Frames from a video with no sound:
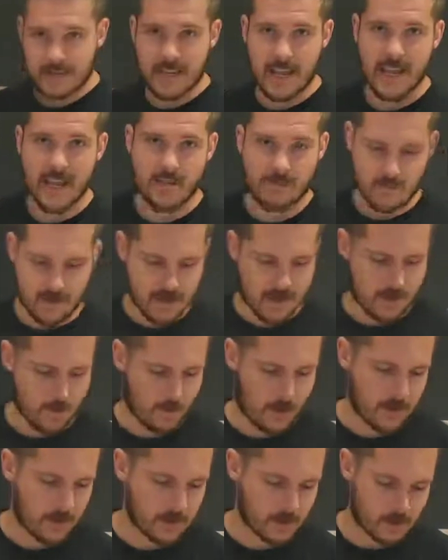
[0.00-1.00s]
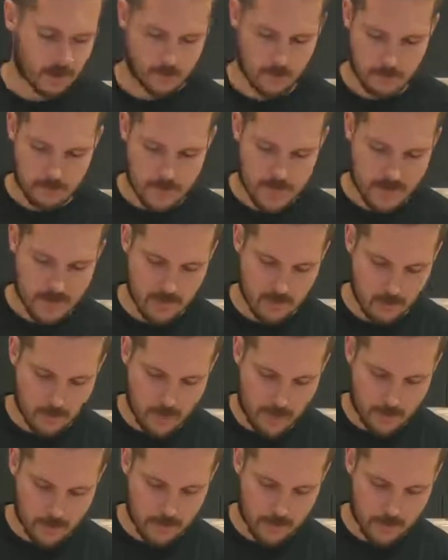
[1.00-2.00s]
just have a regular meat
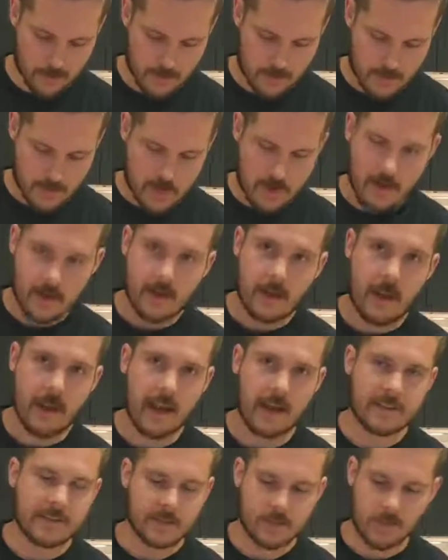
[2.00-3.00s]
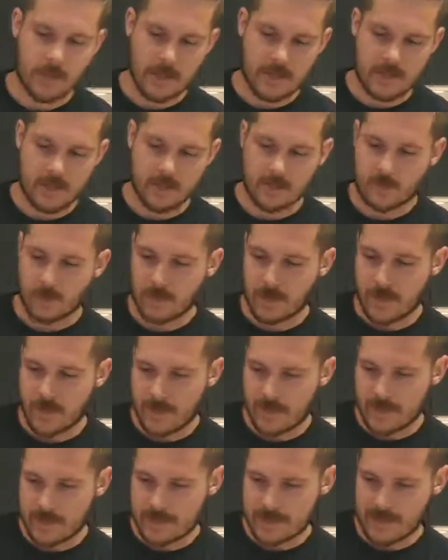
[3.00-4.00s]
thermometer. This is what I used when
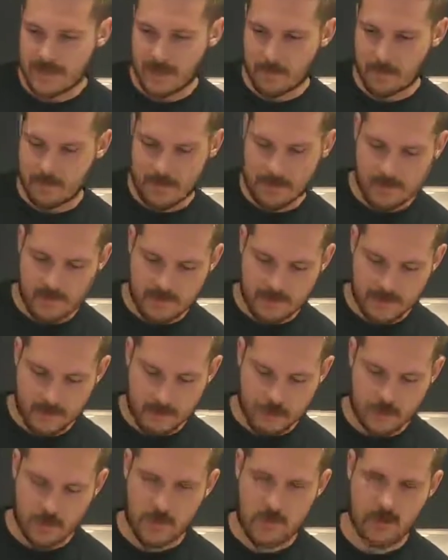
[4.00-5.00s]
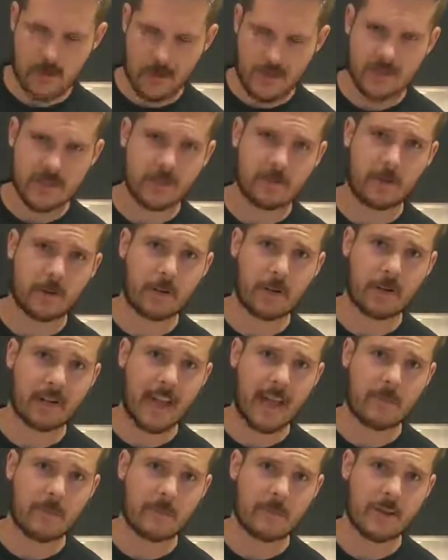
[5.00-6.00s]
I set up the temperature here. I just bought it
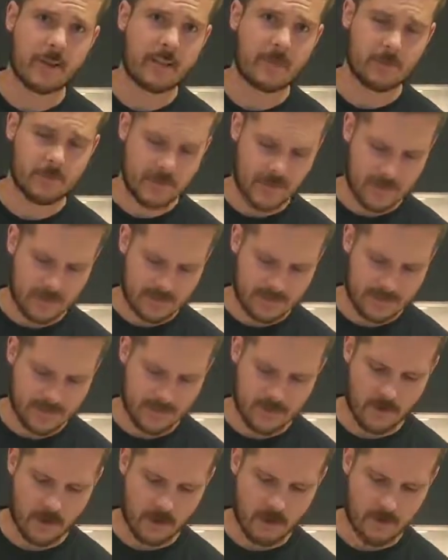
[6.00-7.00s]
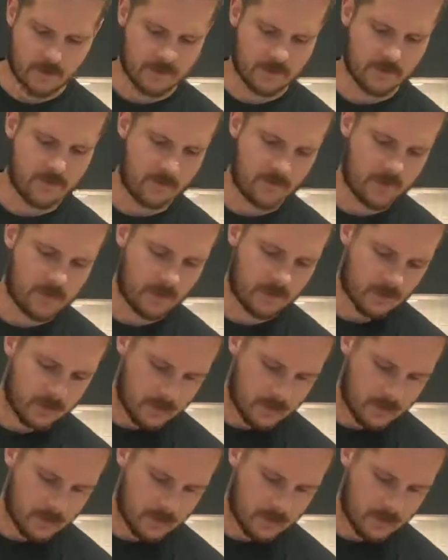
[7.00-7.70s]
on Amazon. It's like $10 or something.